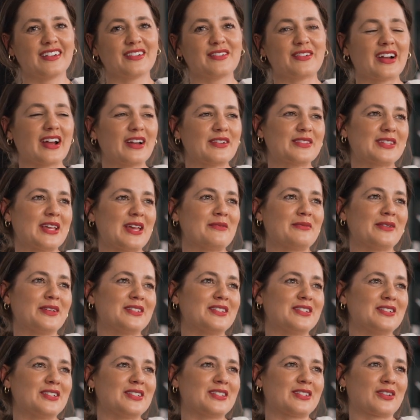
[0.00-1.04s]
where I was able
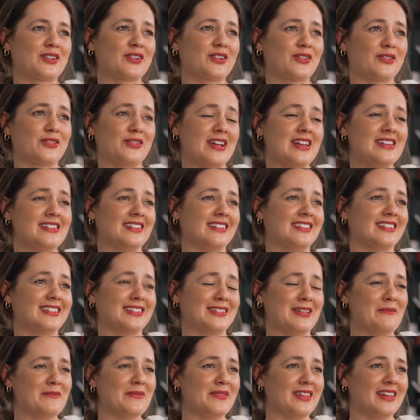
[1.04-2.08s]
to just create
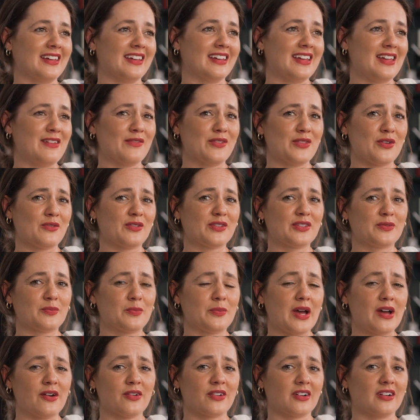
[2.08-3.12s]
something, even though it was
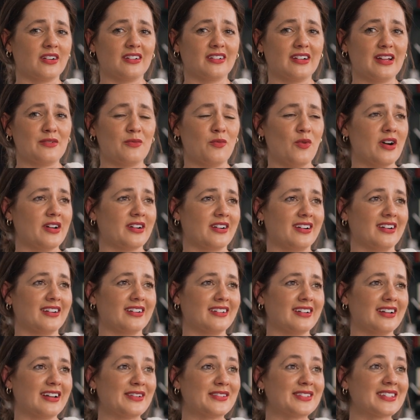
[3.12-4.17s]
powder and
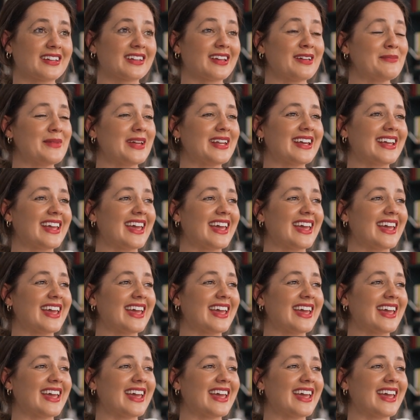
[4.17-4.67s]
water. And I was like, I made a